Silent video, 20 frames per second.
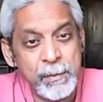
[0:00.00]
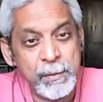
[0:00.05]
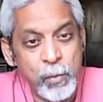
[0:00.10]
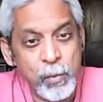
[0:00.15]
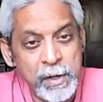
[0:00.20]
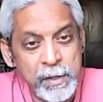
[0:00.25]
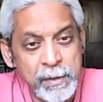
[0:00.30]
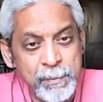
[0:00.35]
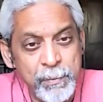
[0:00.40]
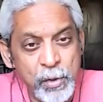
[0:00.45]

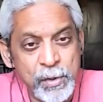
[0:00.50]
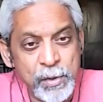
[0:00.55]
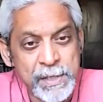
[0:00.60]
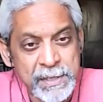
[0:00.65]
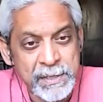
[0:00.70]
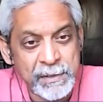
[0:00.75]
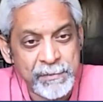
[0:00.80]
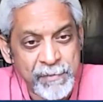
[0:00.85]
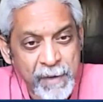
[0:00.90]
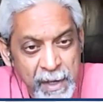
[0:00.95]
one of the more
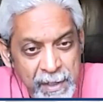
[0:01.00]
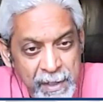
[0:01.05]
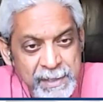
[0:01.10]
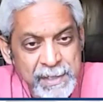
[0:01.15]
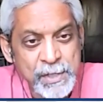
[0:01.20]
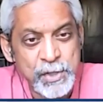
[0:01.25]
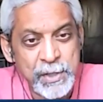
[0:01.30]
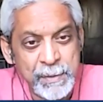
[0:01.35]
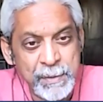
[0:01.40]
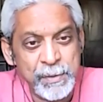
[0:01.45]

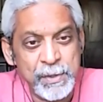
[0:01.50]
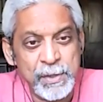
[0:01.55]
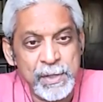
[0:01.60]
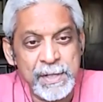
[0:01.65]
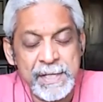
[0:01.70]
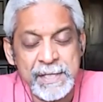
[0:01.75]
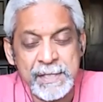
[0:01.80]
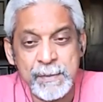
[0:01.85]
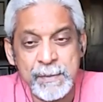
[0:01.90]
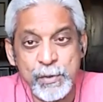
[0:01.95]
disadvantaged
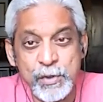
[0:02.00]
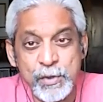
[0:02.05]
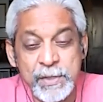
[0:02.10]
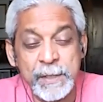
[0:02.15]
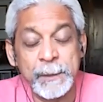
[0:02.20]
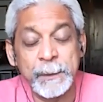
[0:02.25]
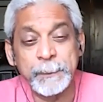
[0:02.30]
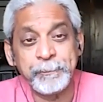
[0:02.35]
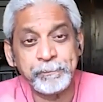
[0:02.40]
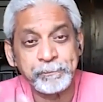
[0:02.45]
communities in
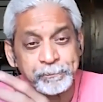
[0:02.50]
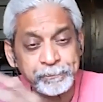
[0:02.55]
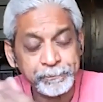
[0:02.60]
Brazil,